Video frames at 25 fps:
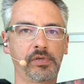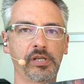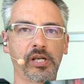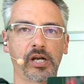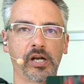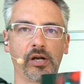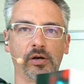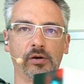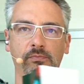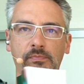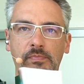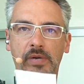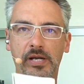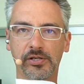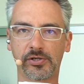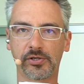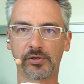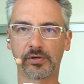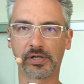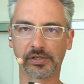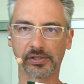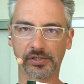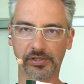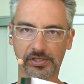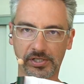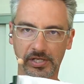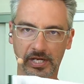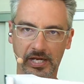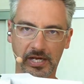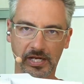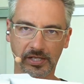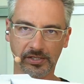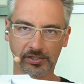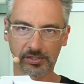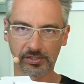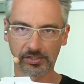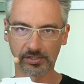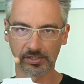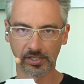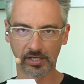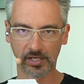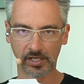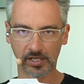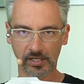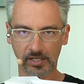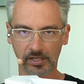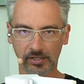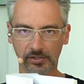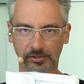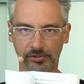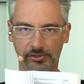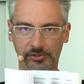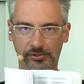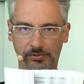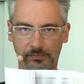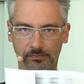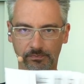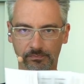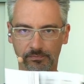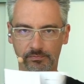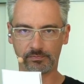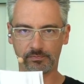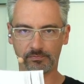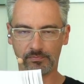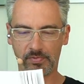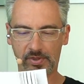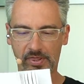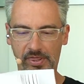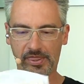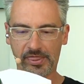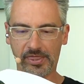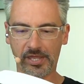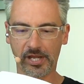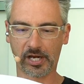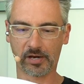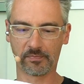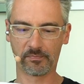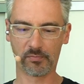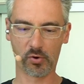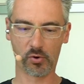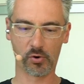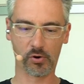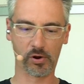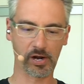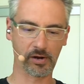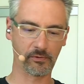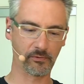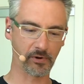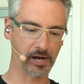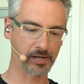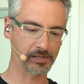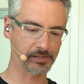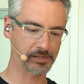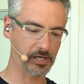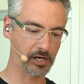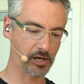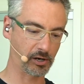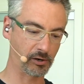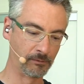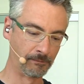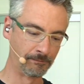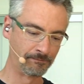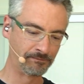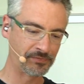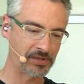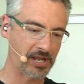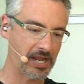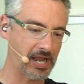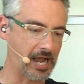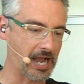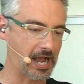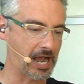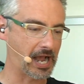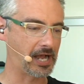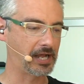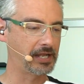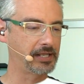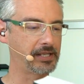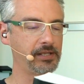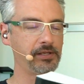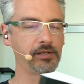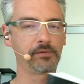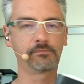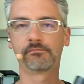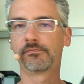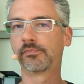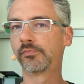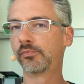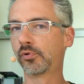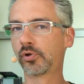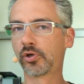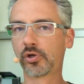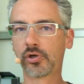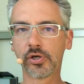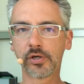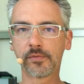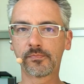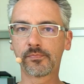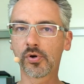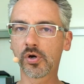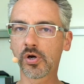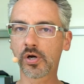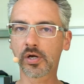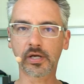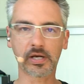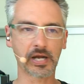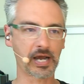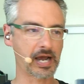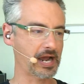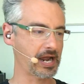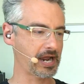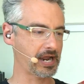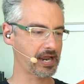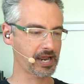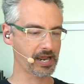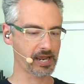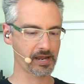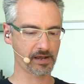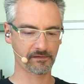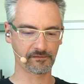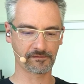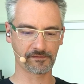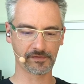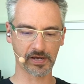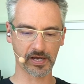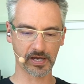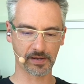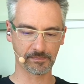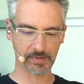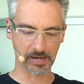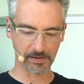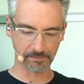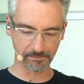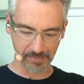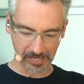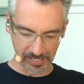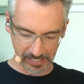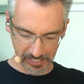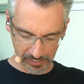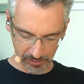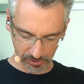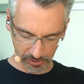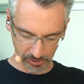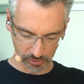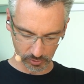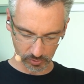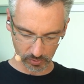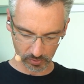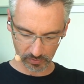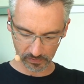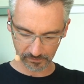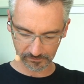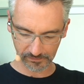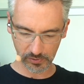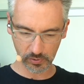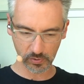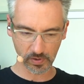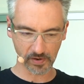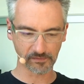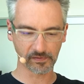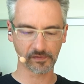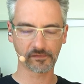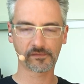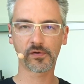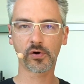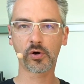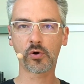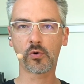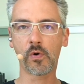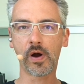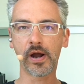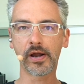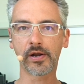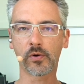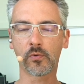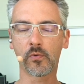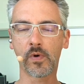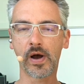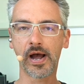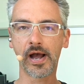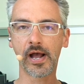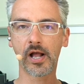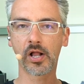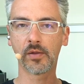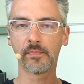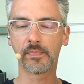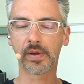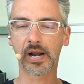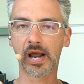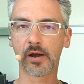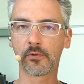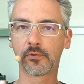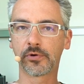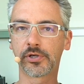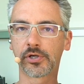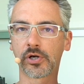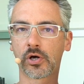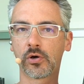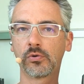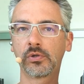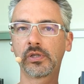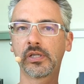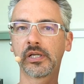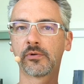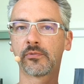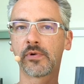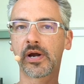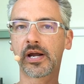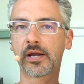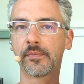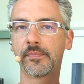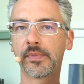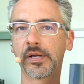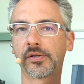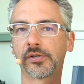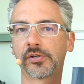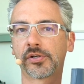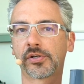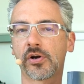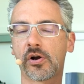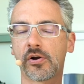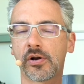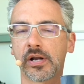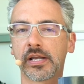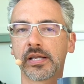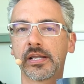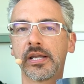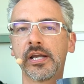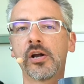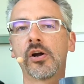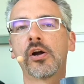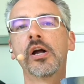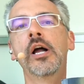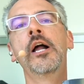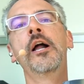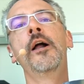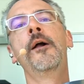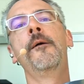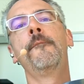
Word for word: you know, as you can see, it's thick boy right there. Good book. I have been meaning to do a review of it for quite a while, but I would totally recommend starting here